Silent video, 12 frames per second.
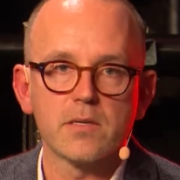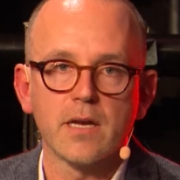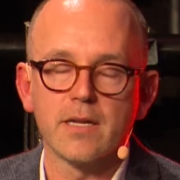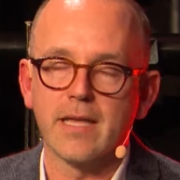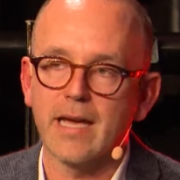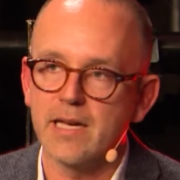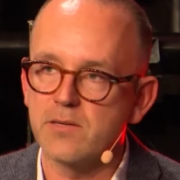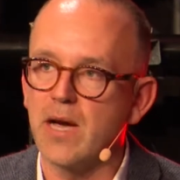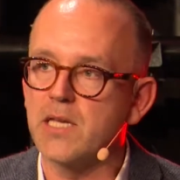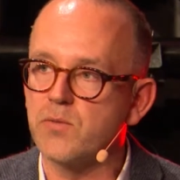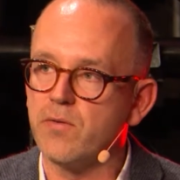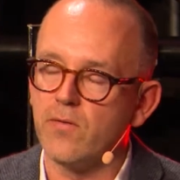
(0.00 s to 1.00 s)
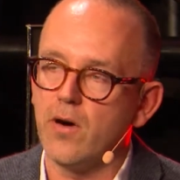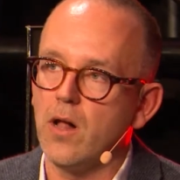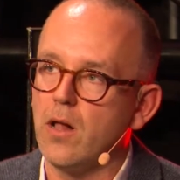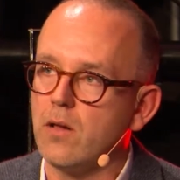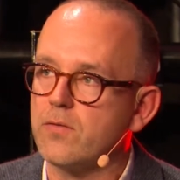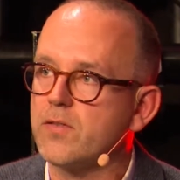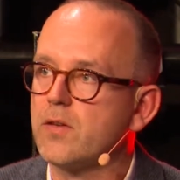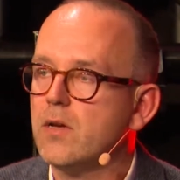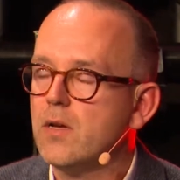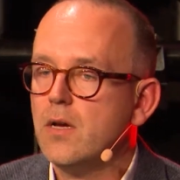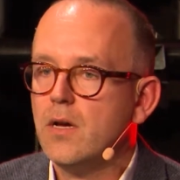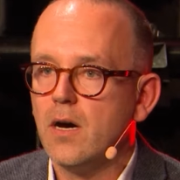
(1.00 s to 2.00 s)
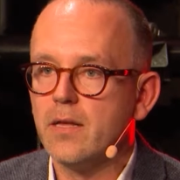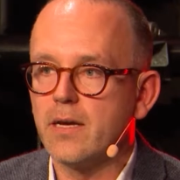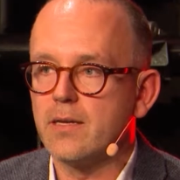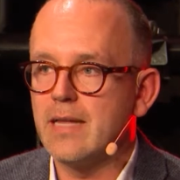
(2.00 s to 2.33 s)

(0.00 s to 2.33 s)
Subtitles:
And I think as we've evolved, I think